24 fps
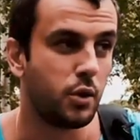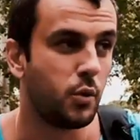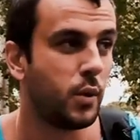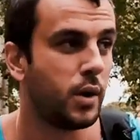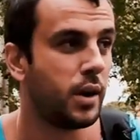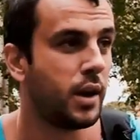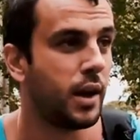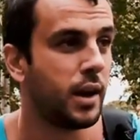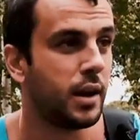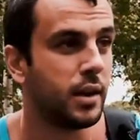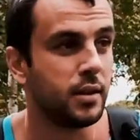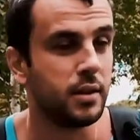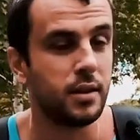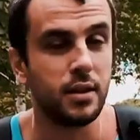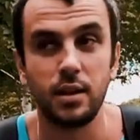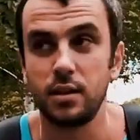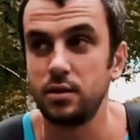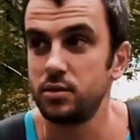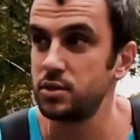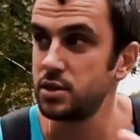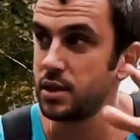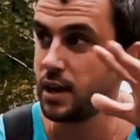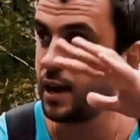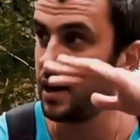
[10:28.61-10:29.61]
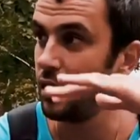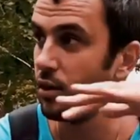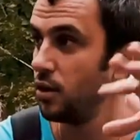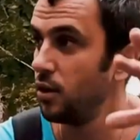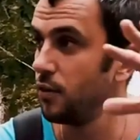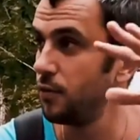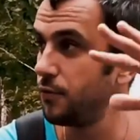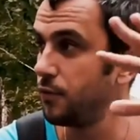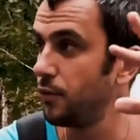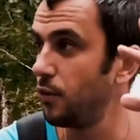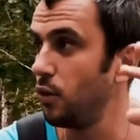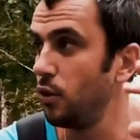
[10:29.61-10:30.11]
When I get tired
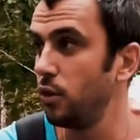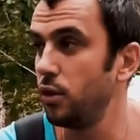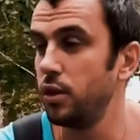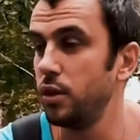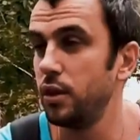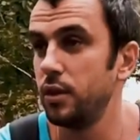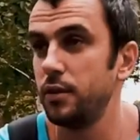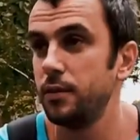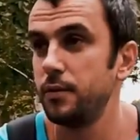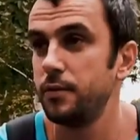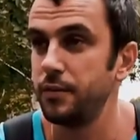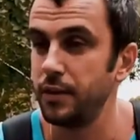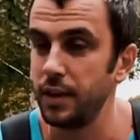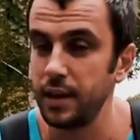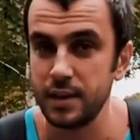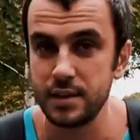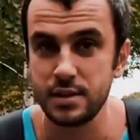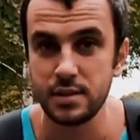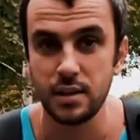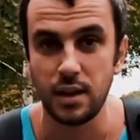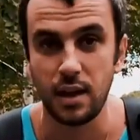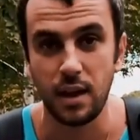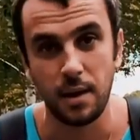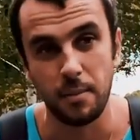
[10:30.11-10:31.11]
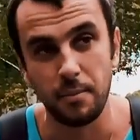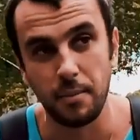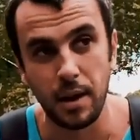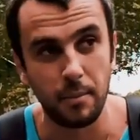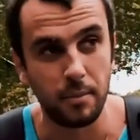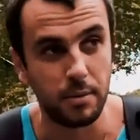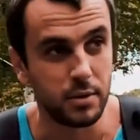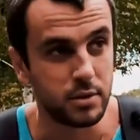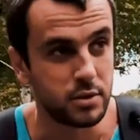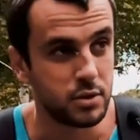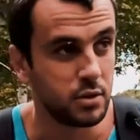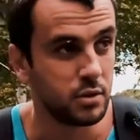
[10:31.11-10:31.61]
of all the things, I'm
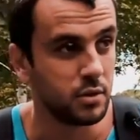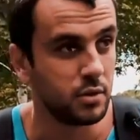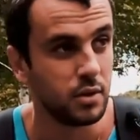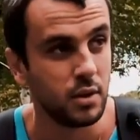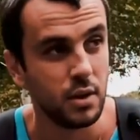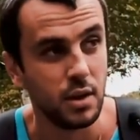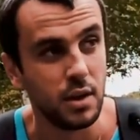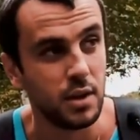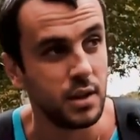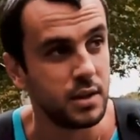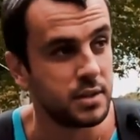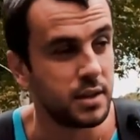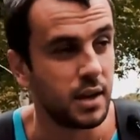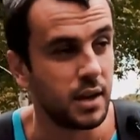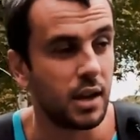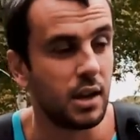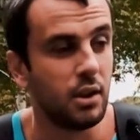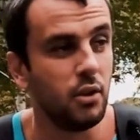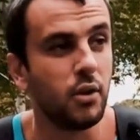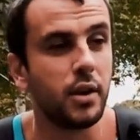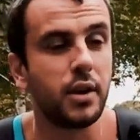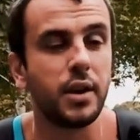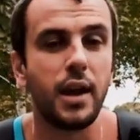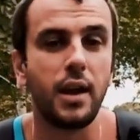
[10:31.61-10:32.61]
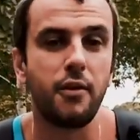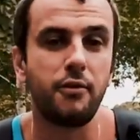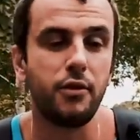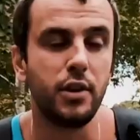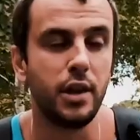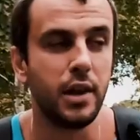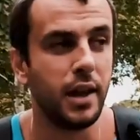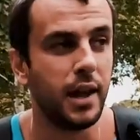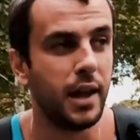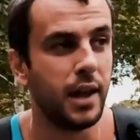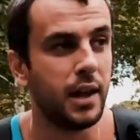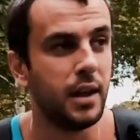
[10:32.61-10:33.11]
able to take a look every
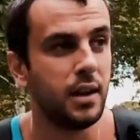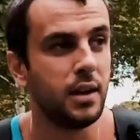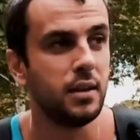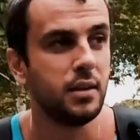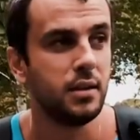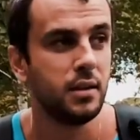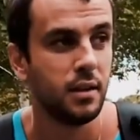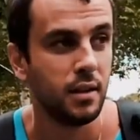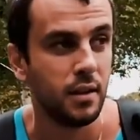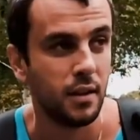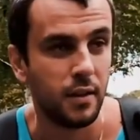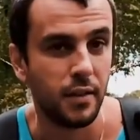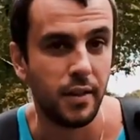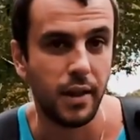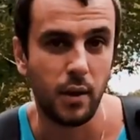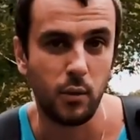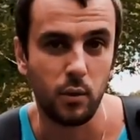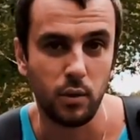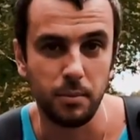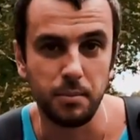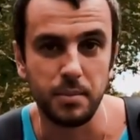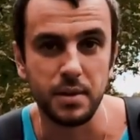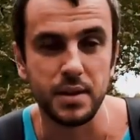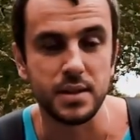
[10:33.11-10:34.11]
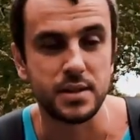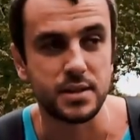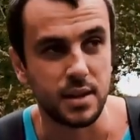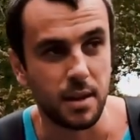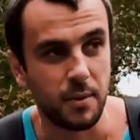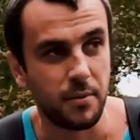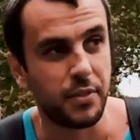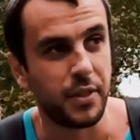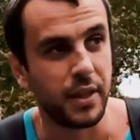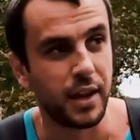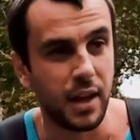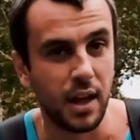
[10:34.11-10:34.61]
day. There will be
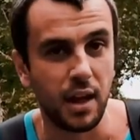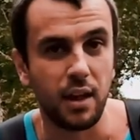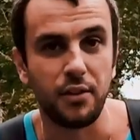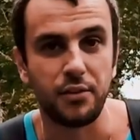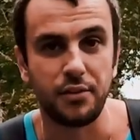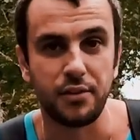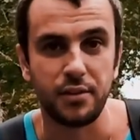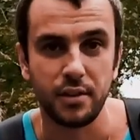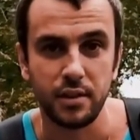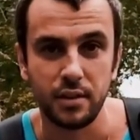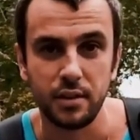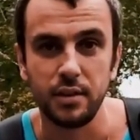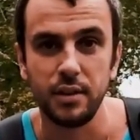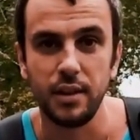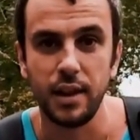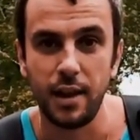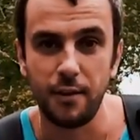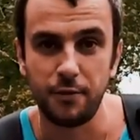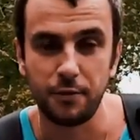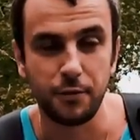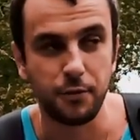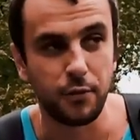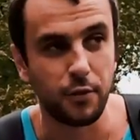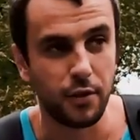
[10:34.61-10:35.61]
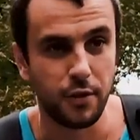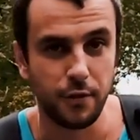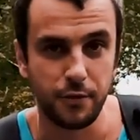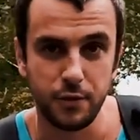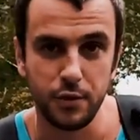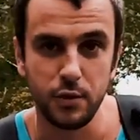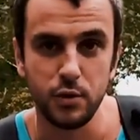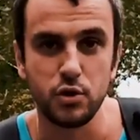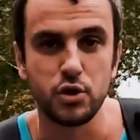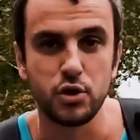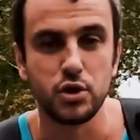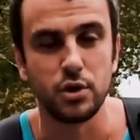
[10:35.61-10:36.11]
something else left for the
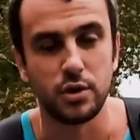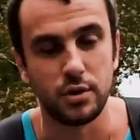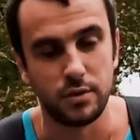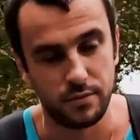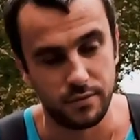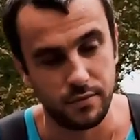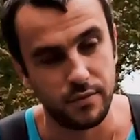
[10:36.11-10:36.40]
future.